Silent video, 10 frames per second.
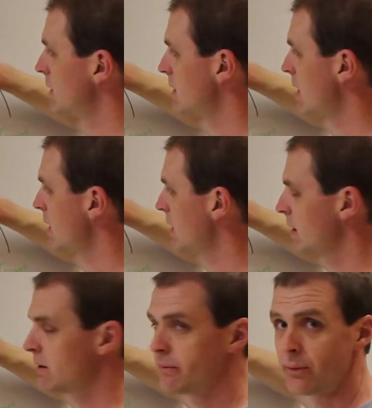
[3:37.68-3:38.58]

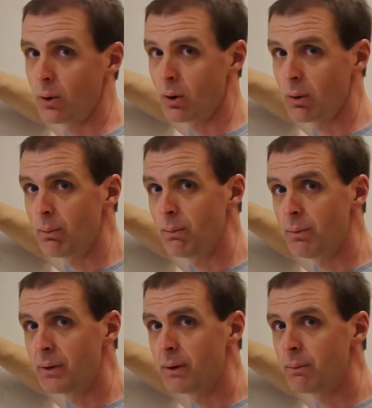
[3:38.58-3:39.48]
targeted for
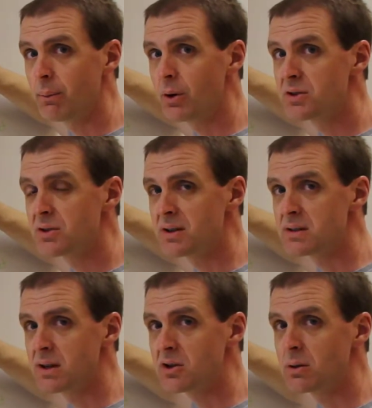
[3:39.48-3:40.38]

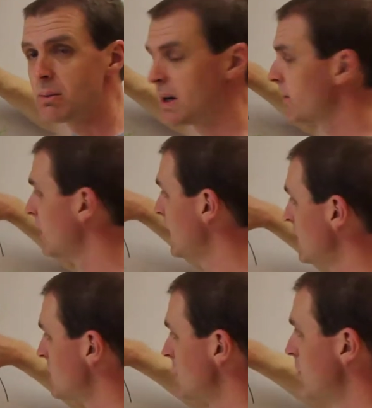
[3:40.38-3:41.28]
post-translational
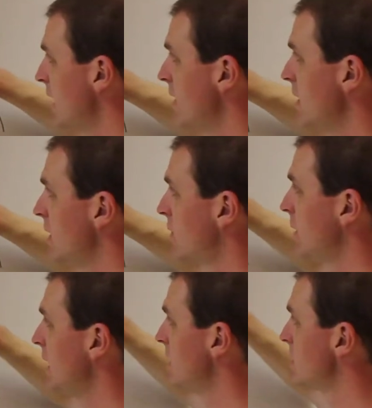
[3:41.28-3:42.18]
modification by the
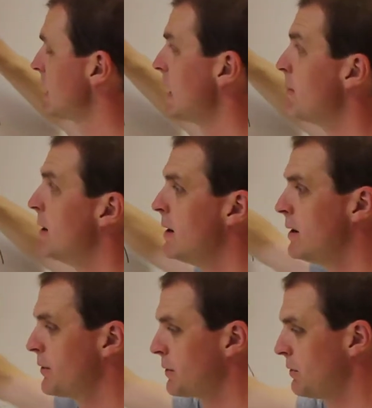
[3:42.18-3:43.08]
E3 enzyme
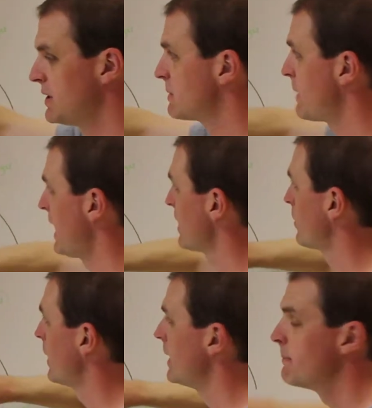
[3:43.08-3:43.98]
through this
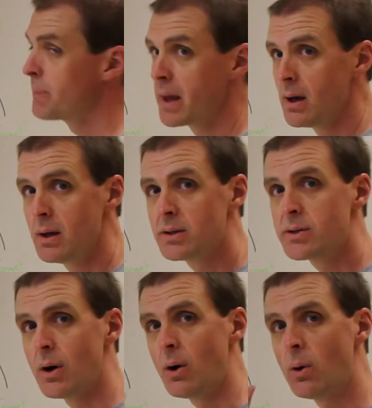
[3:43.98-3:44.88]
pathway.
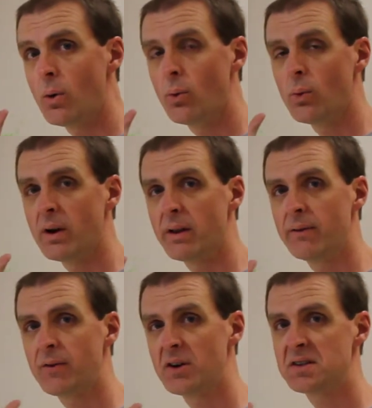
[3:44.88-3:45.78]
So one of the
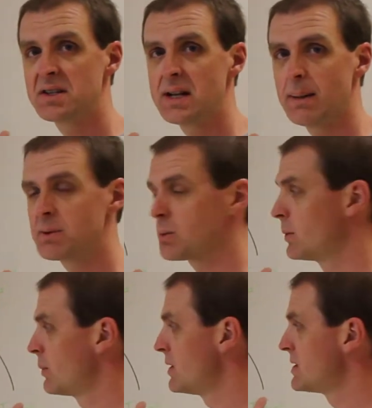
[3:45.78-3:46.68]
first steps
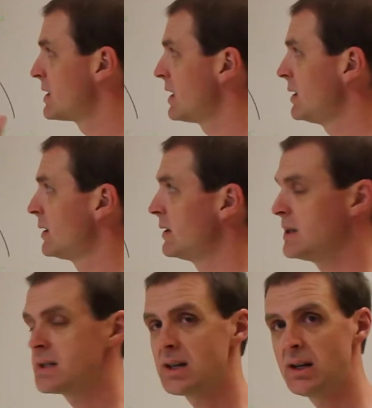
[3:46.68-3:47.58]
when we're studying
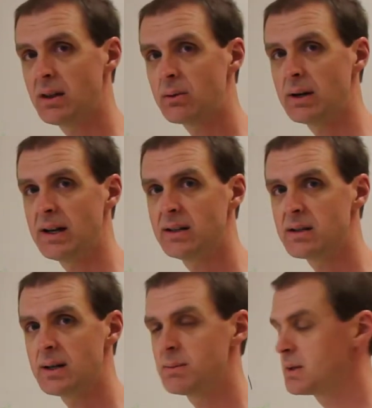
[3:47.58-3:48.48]
these E3
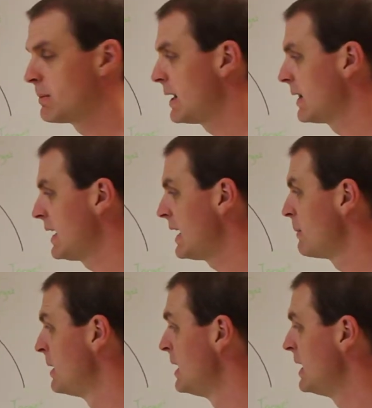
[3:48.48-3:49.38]
enzymes in my
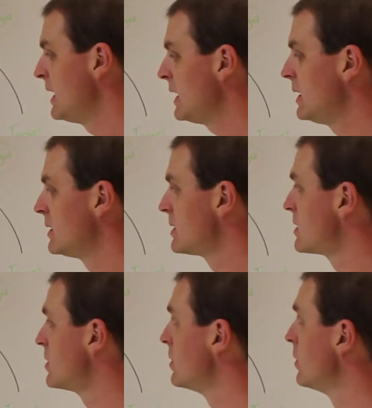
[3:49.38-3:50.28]
lab is
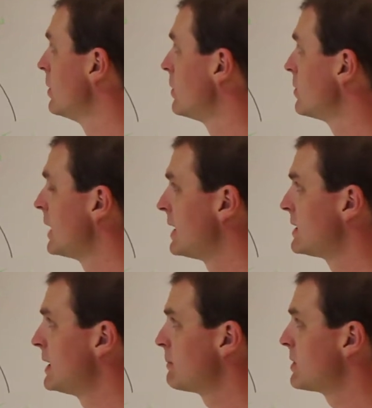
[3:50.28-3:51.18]
to
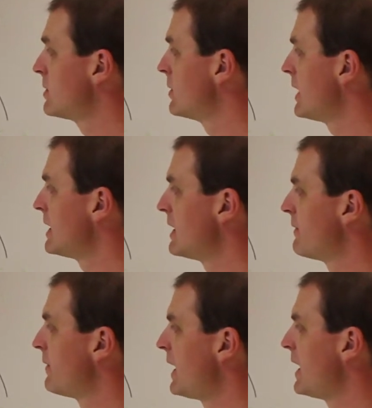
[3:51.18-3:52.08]
attempt to
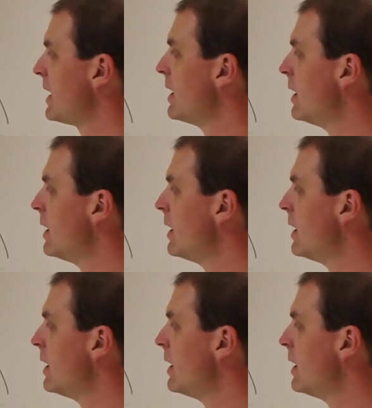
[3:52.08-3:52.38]
identify